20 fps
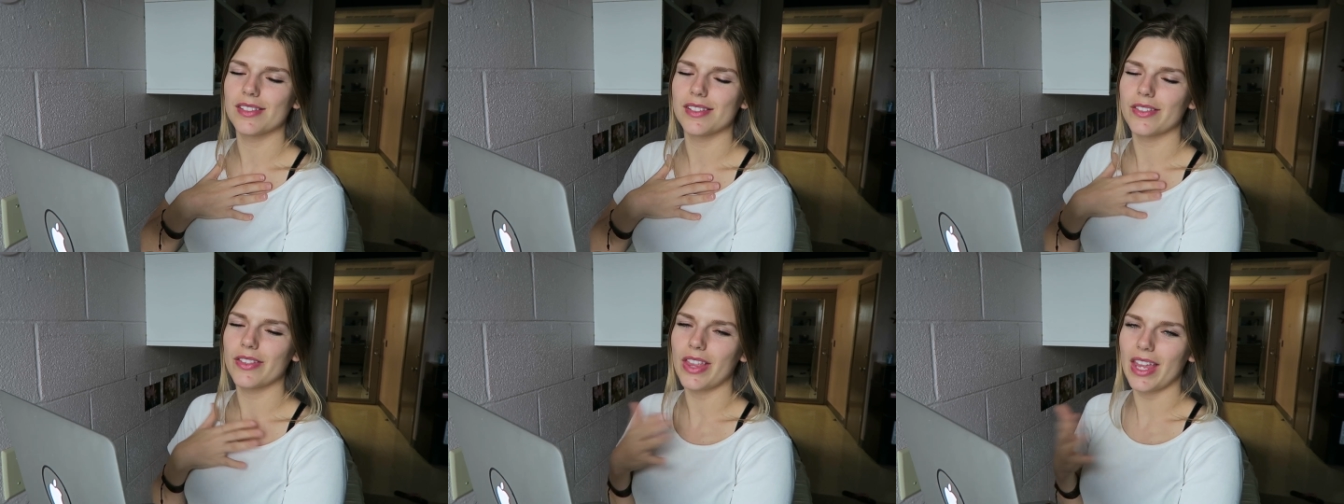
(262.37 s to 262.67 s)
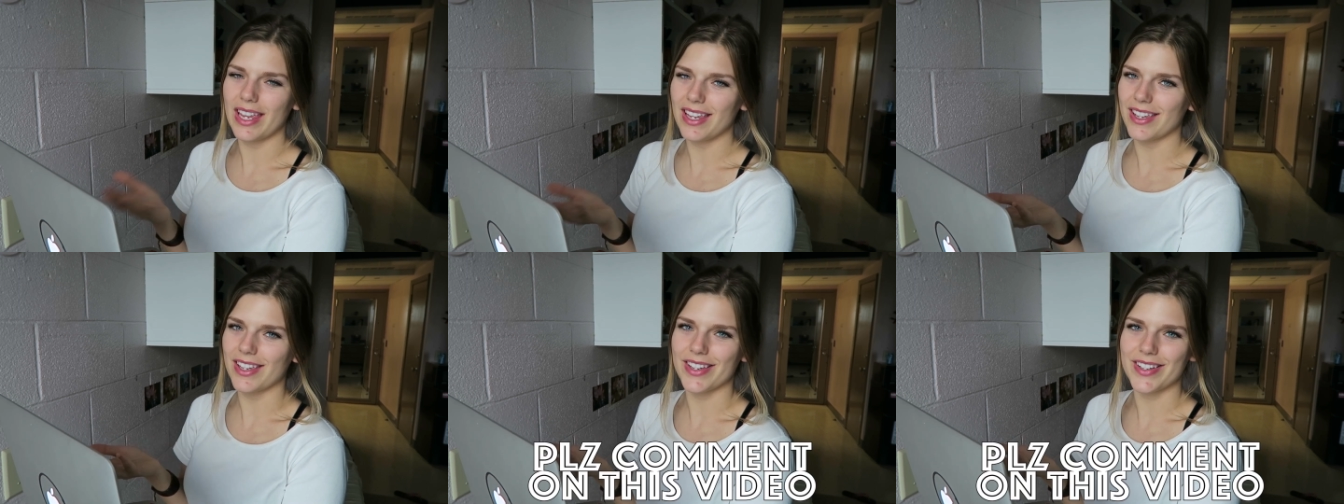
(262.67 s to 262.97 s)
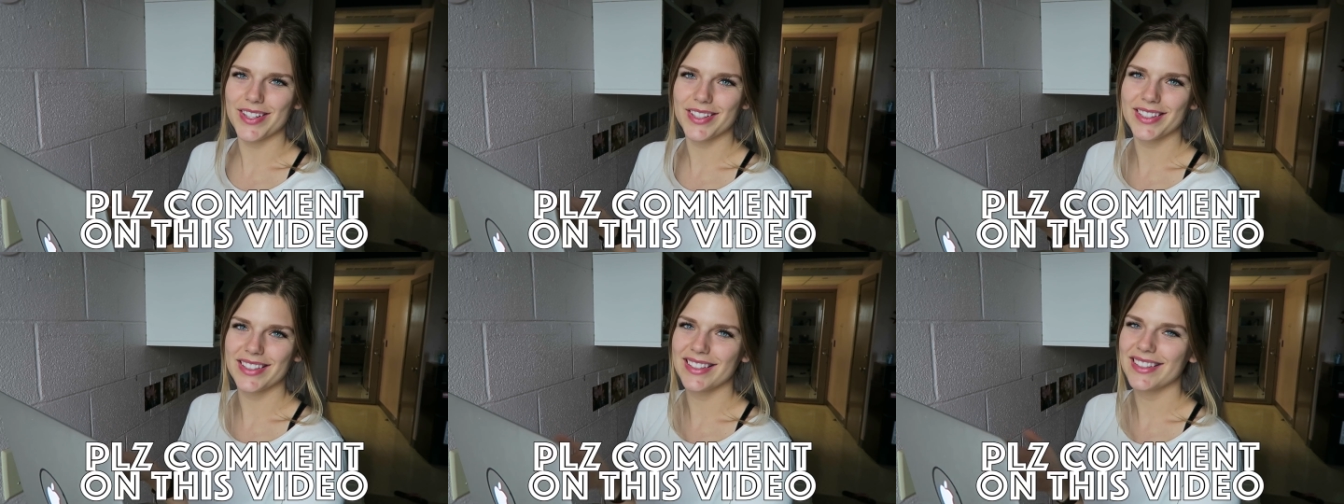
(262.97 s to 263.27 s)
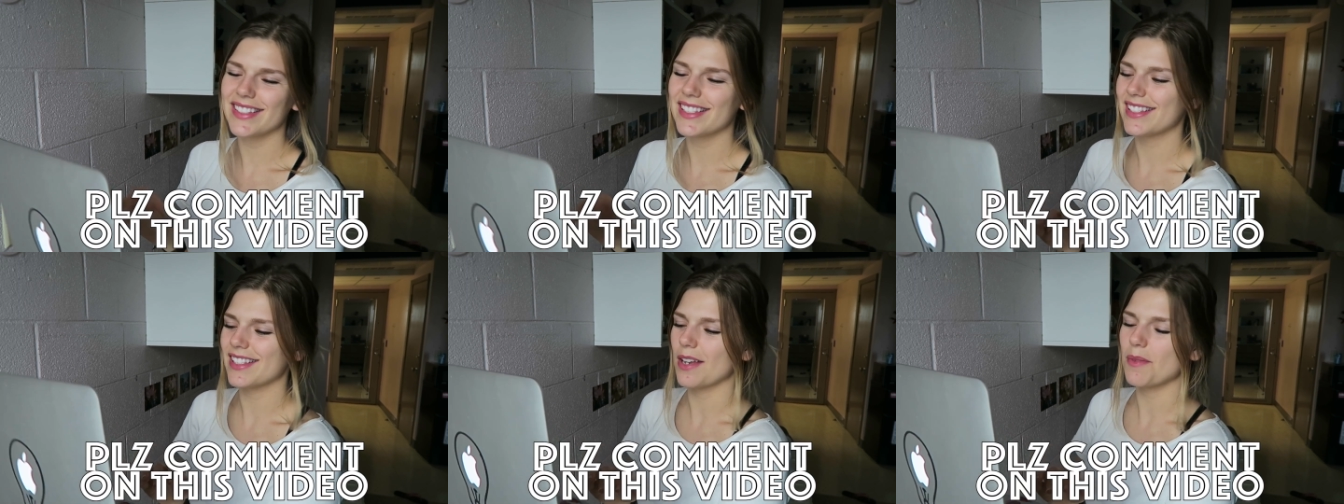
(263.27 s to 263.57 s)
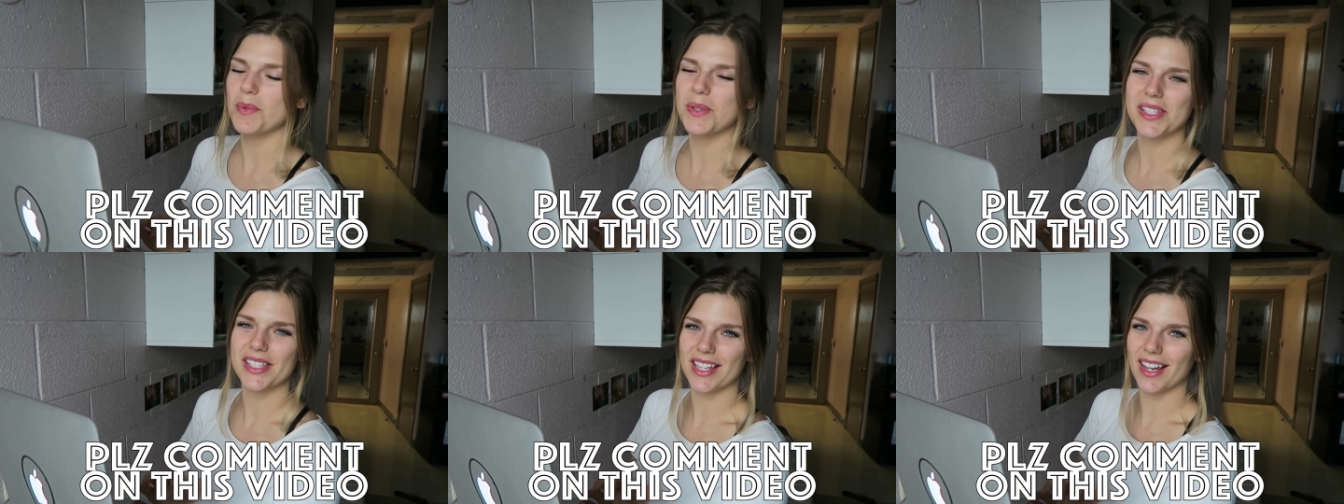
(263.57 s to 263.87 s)
so thank you.
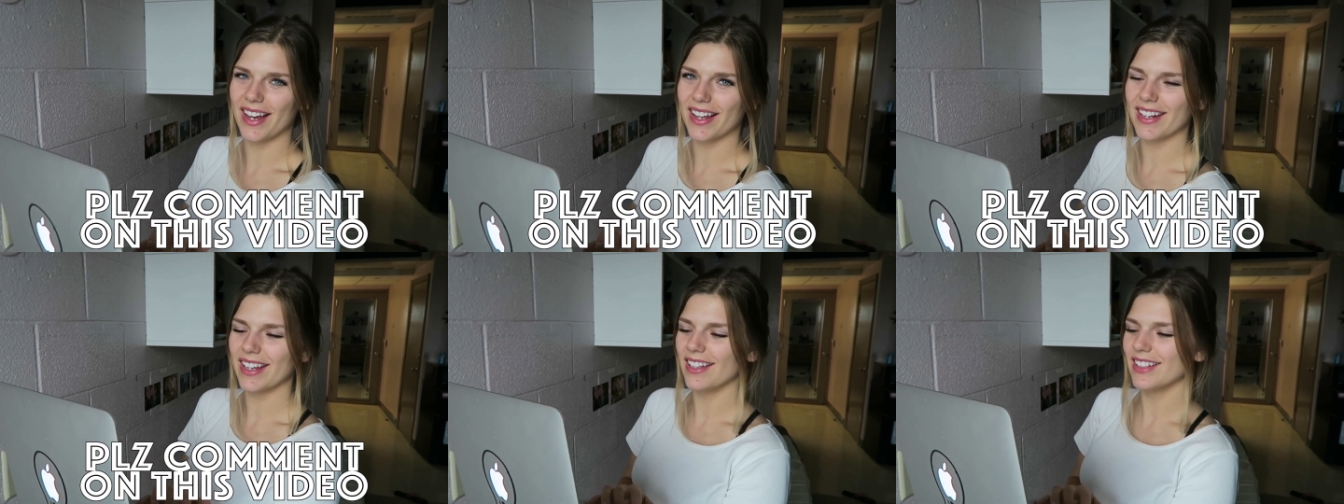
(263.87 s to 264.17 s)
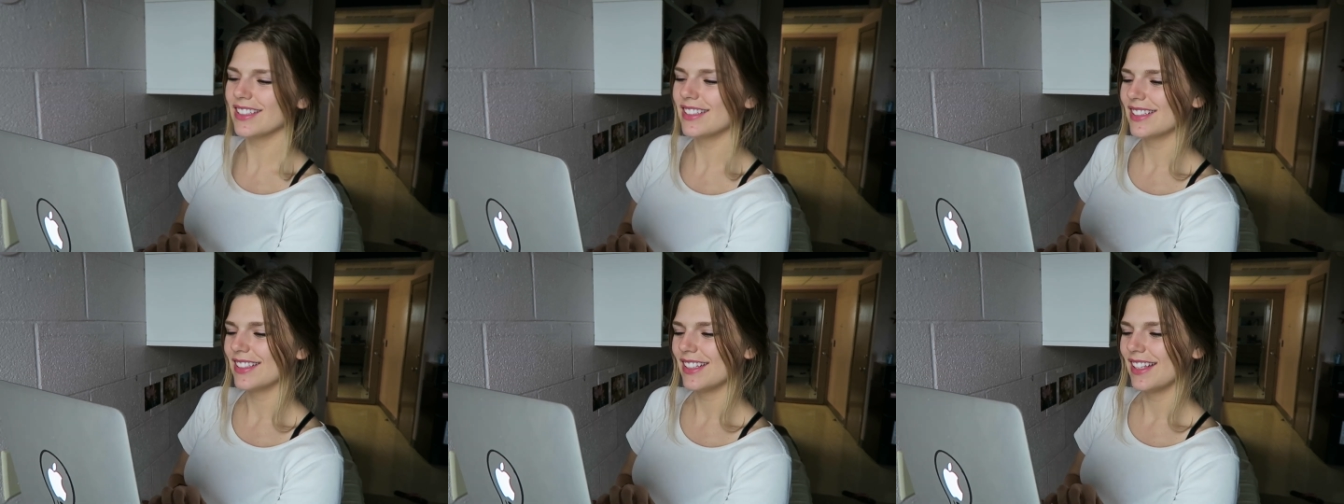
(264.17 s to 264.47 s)
Someone's gotta.